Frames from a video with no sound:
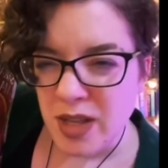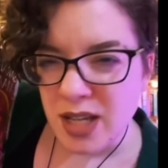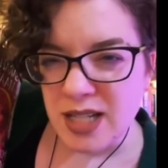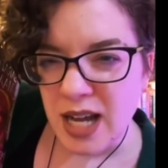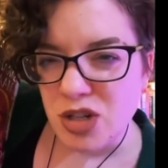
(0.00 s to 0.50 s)

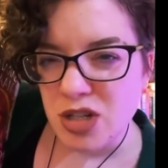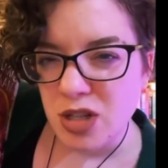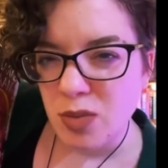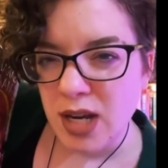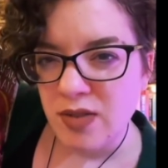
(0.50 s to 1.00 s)
attached to the
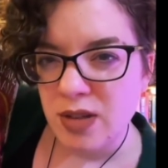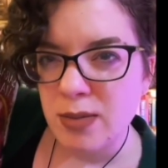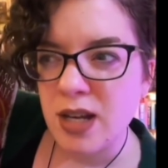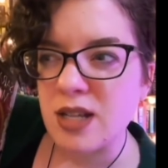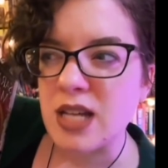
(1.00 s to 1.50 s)
Raven
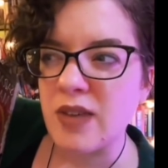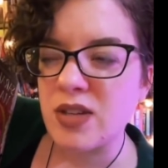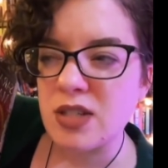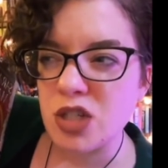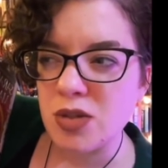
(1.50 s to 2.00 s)
because
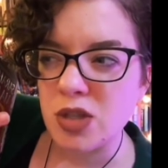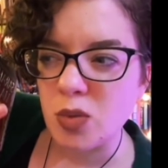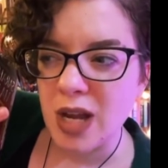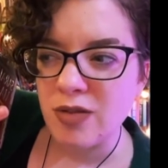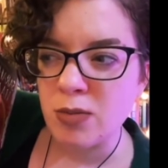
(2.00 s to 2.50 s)
obviously she was at the
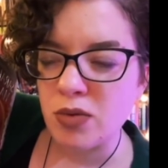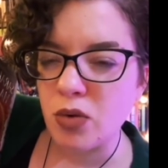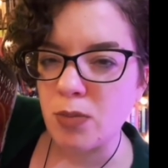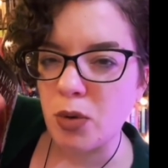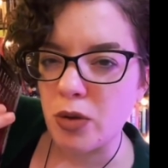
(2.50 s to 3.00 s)
Raven
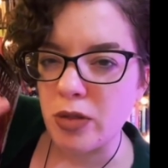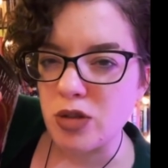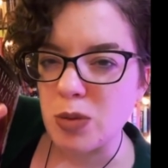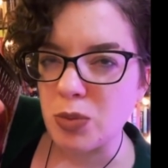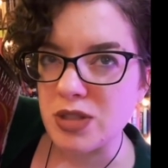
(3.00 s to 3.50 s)
before both of those
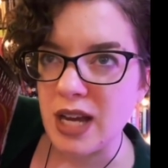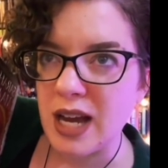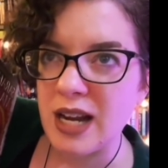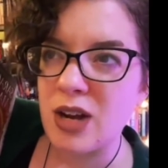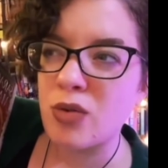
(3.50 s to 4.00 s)
people
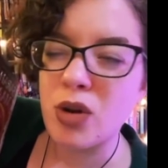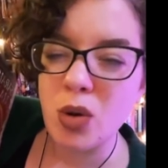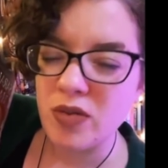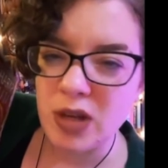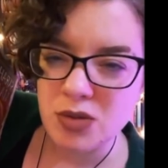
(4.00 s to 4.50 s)
died. I don't know
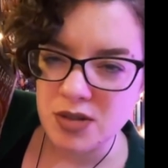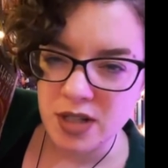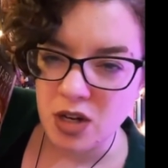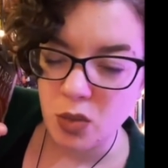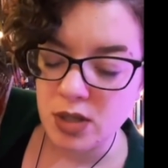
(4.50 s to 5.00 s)
if that was just like
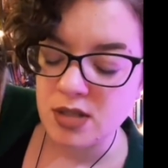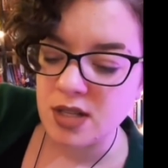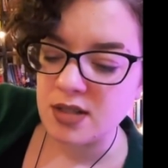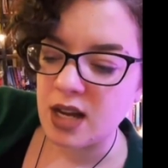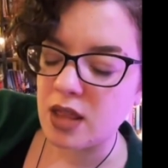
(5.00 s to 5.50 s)
a
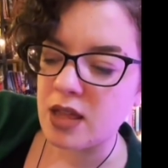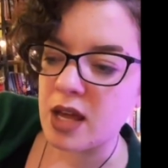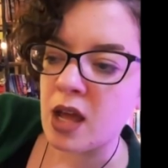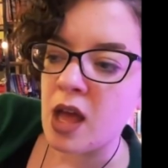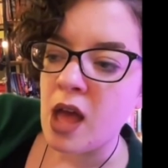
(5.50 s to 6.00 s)
coincidence kind of
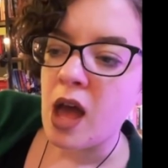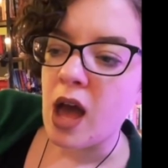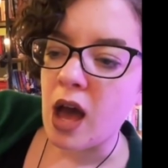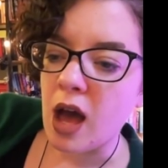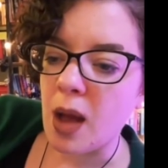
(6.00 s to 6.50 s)
thing.
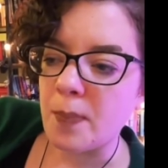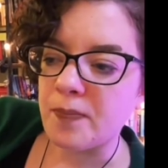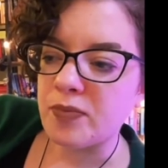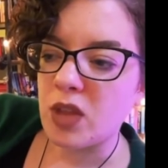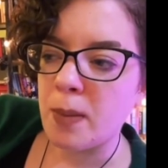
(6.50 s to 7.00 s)

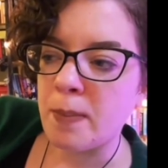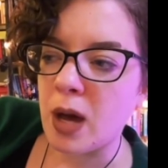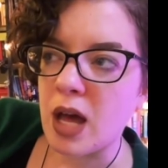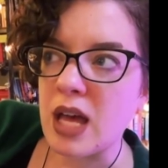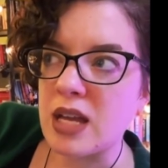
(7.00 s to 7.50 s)
Um,
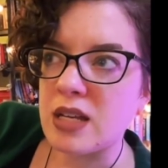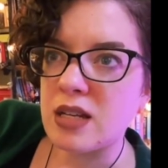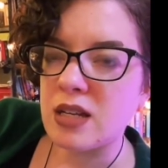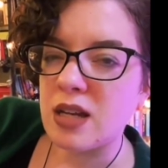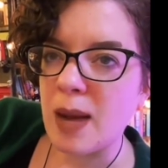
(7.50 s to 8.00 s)
but
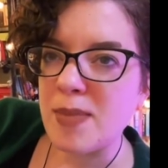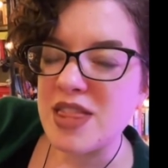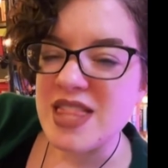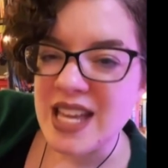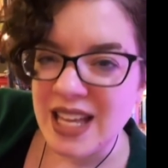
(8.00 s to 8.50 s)
I'm
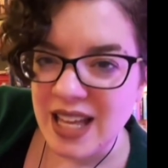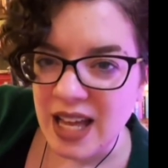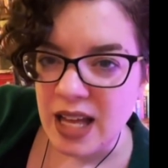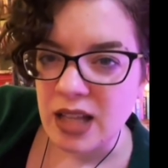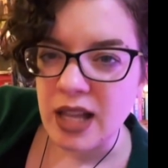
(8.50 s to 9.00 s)

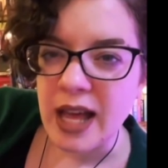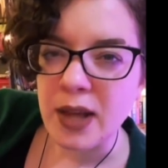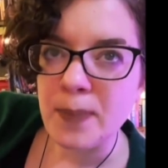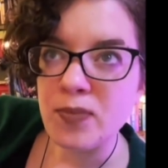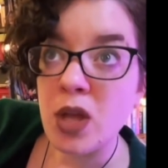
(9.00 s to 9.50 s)
thinking like
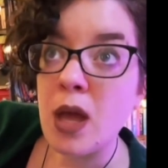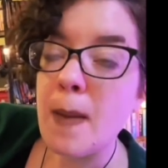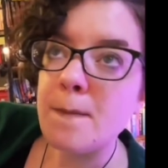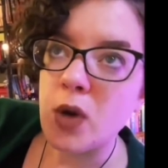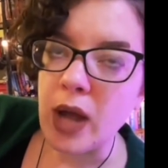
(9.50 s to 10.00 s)

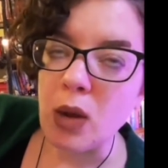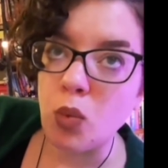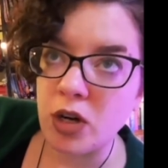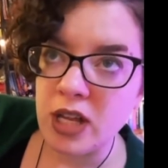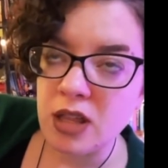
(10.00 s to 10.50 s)
Okay,
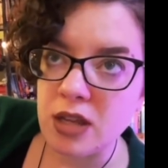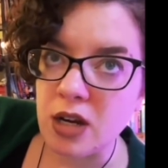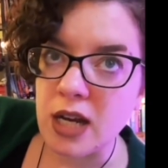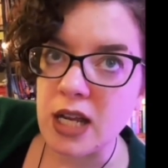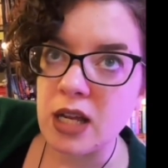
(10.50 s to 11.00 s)
working
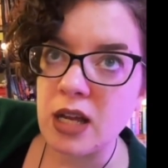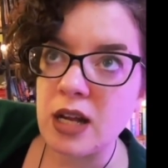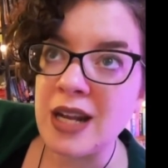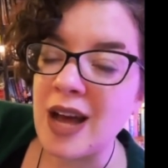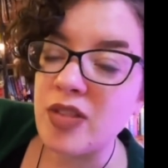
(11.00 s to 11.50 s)
theory.
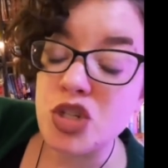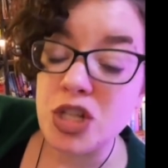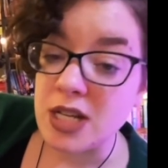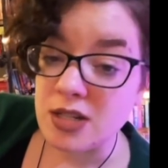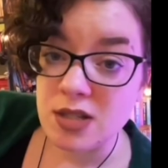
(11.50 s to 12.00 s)
Not that
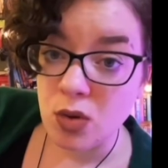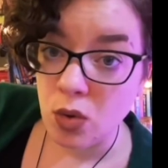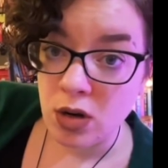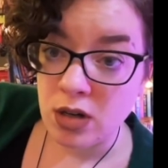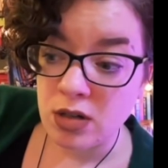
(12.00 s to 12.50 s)
she is the
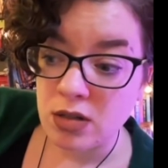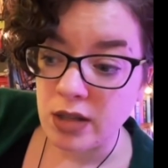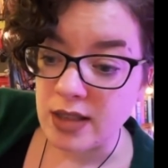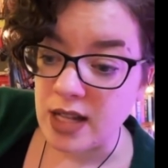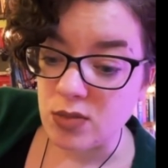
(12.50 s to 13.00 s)
horn,
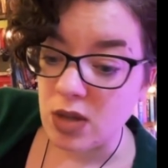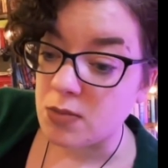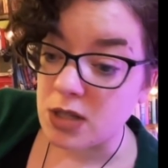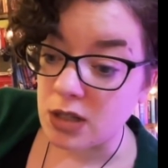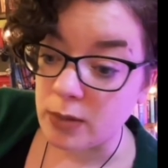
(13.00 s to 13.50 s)
like that that'd
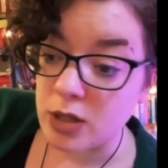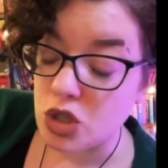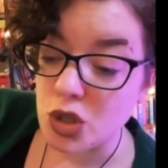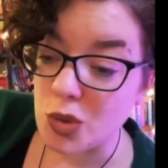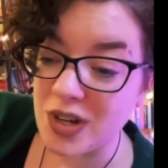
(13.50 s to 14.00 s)
be a little bit too